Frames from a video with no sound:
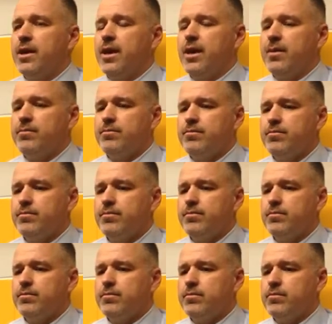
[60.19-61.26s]

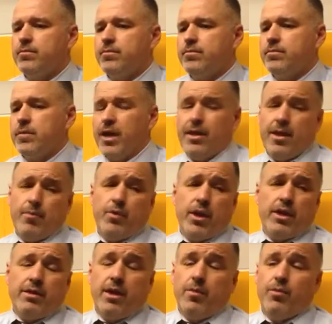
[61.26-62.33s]
Um, hey, they
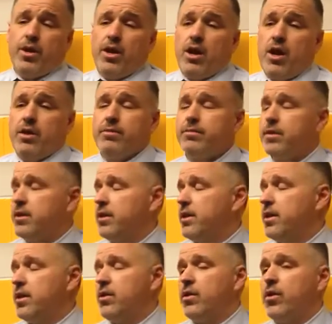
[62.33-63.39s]
played. They played hard.
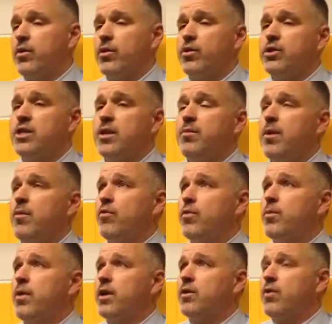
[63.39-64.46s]
They're, you know, they're a good team. moved
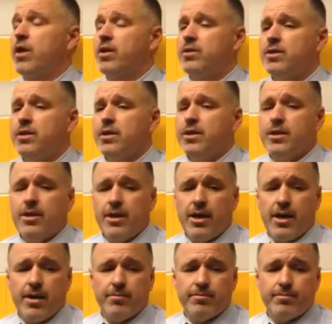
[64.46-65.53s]
the puck around.
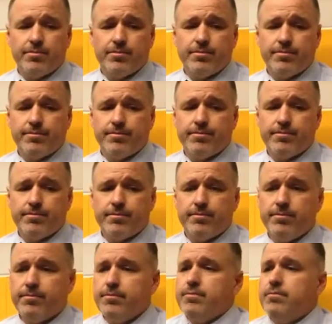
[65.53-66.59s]
Um,
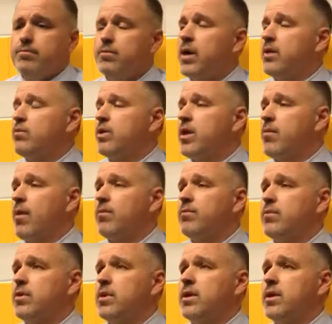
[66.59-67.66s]
but we came up
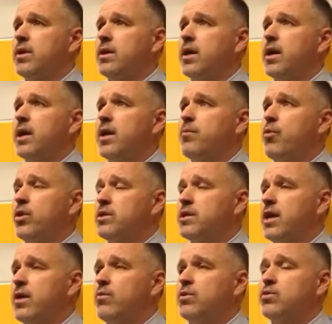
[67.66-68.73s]
uh, and got a point
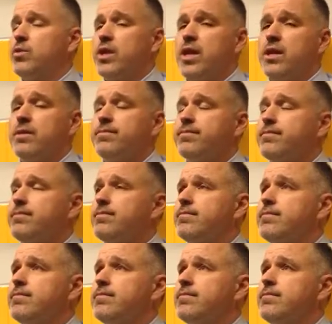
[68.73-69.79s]
tonight, which we needed.
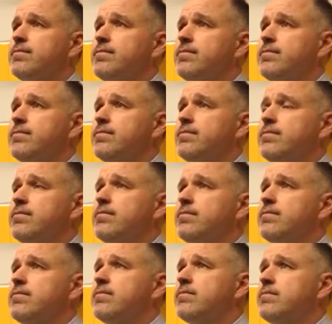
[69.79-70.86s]
Uh, do you feel
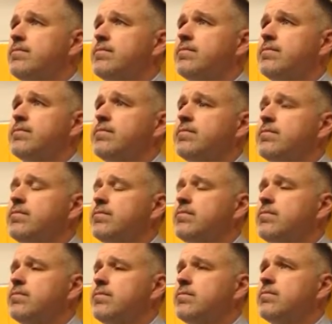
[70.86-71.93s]
like from from
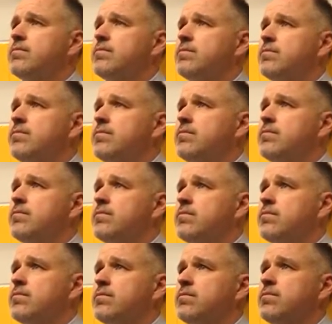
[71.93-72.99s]
last night tonight, you guys
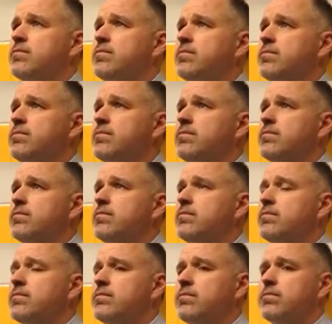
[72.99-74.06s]
took a step forward,
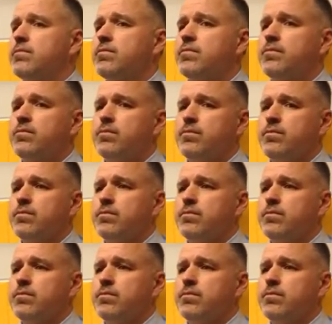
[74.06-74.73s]
stayed